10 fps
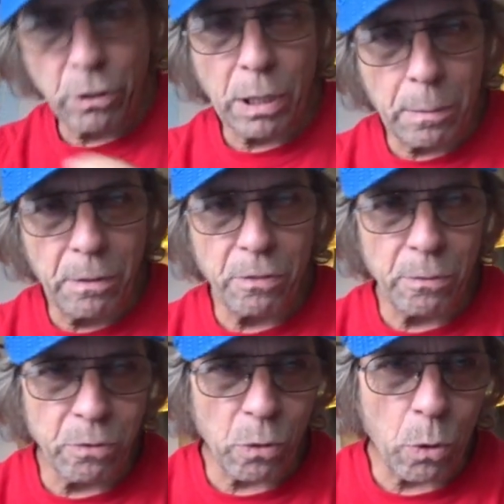coming from
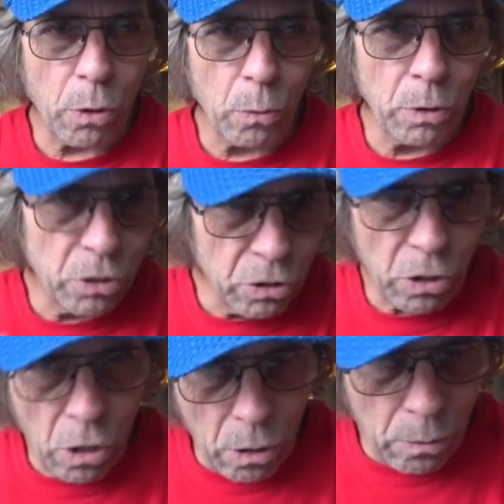Florida, which is
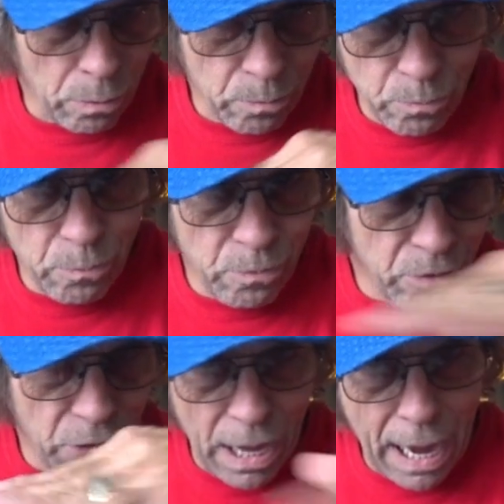all
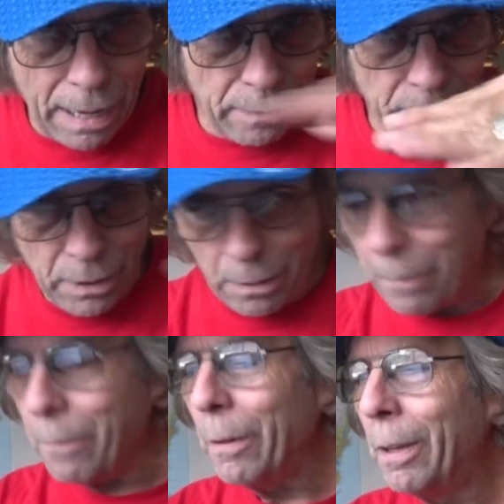flat,
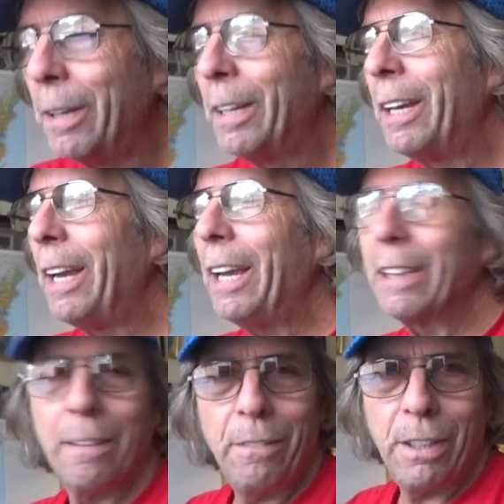and
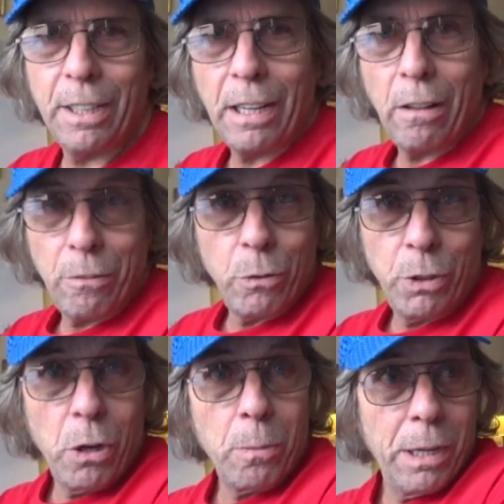living in
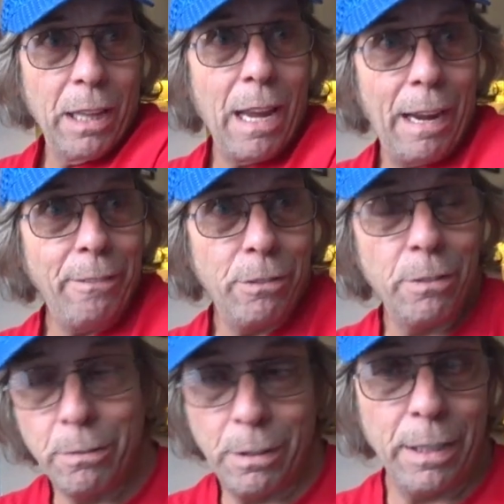California all my life,
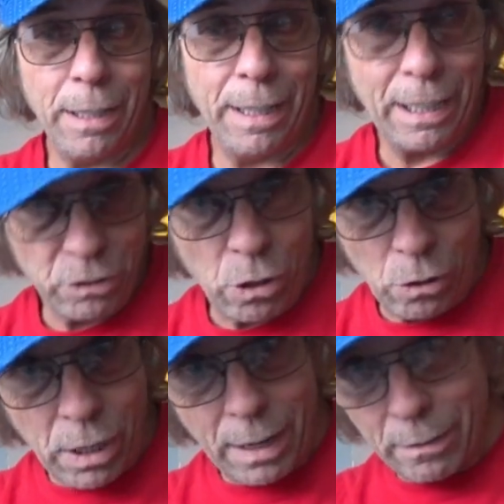and that's all
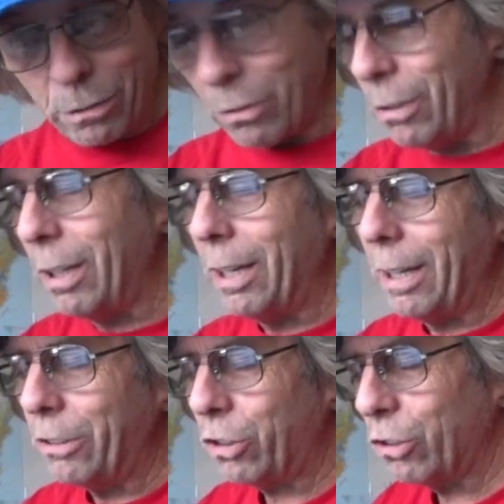kind of,
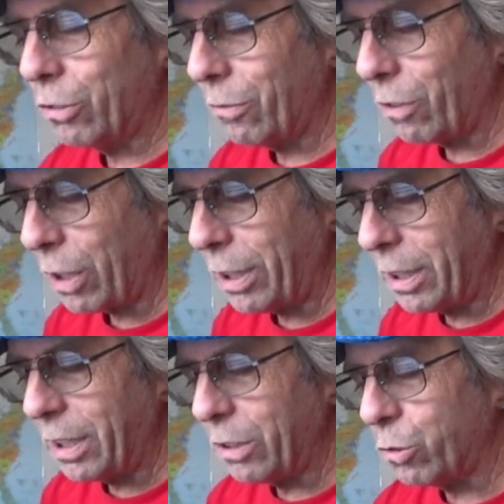it's just a very
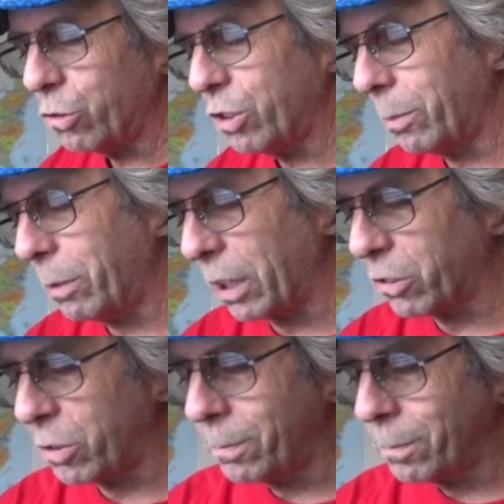interesting mix.